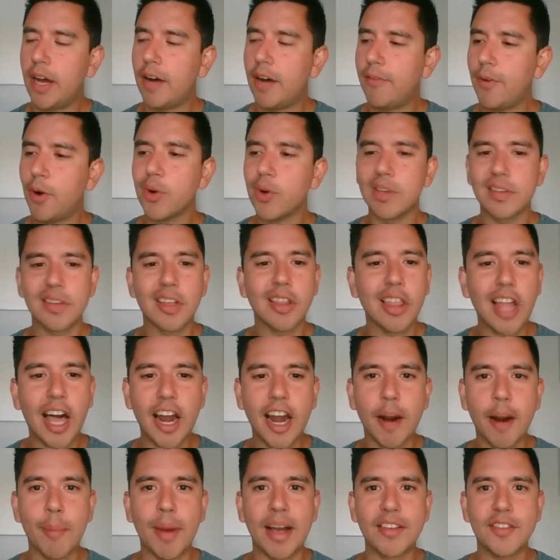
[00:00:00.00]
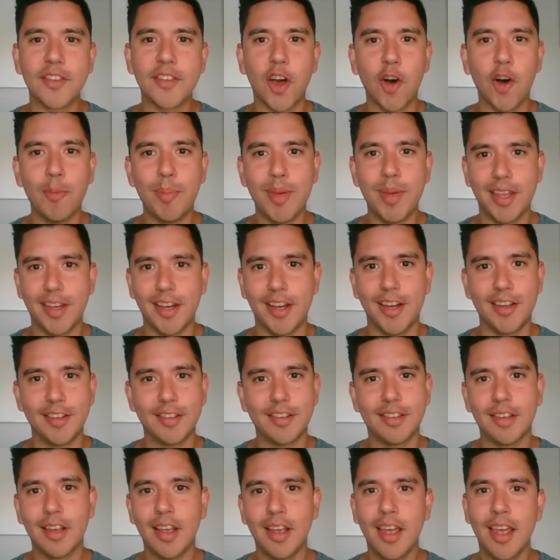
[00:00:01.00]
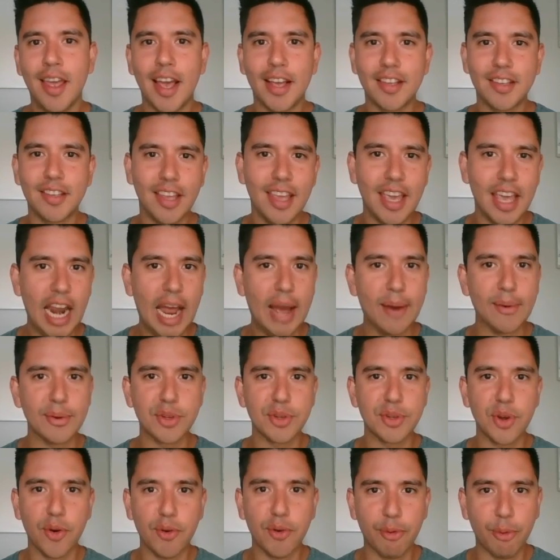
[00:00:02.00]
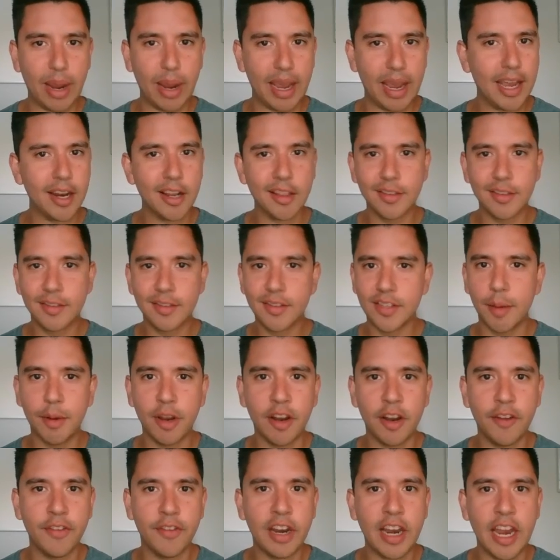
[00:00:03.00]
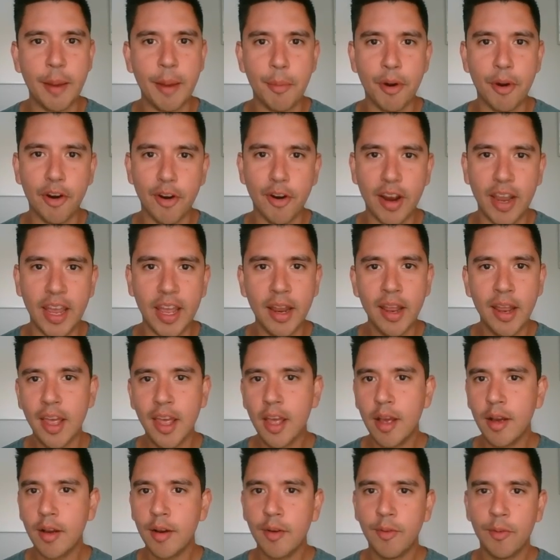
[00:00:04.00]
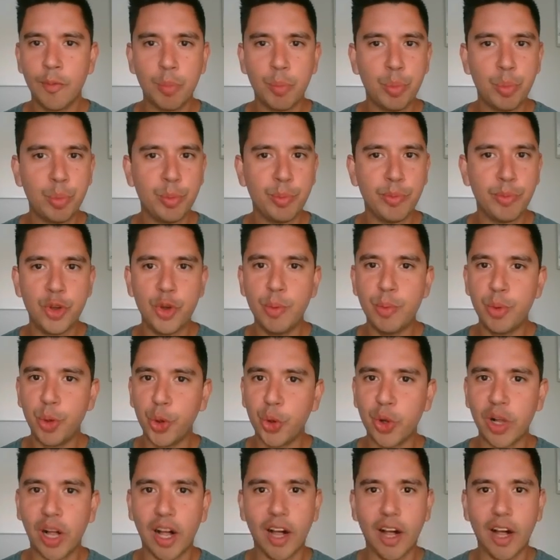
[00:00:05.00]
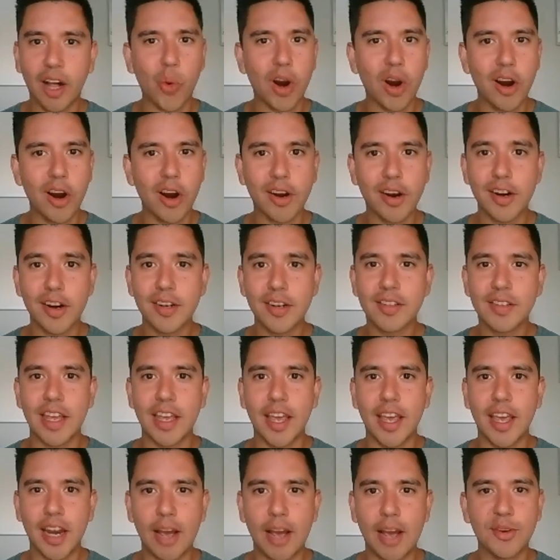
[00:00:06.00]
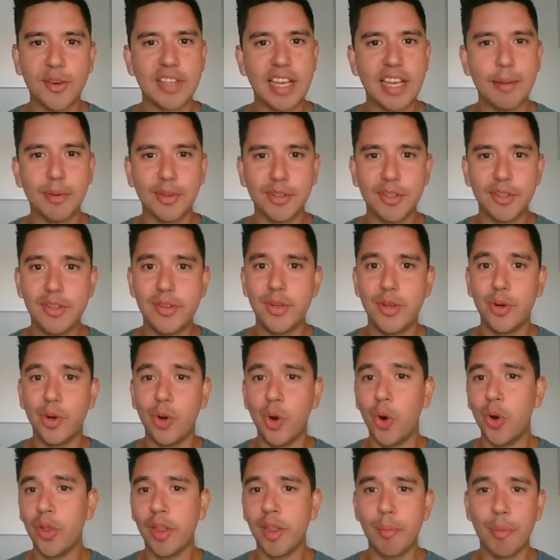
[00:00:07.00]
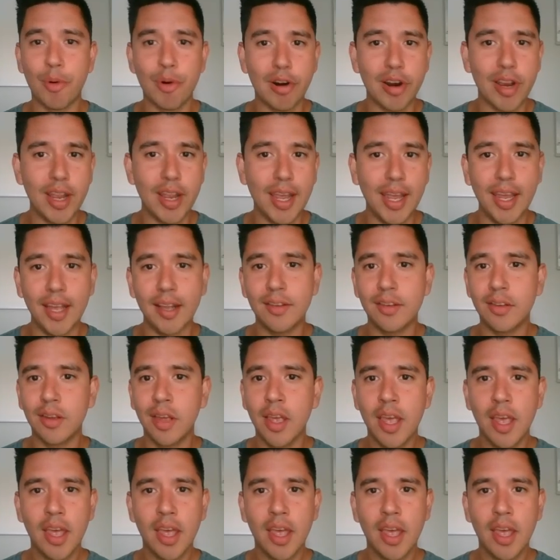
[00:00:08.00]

focus a lot on myself, because as a kid I was overweight. I'm son of an immigrant, 2 blue-collar workers, and I was able to go in the Marines,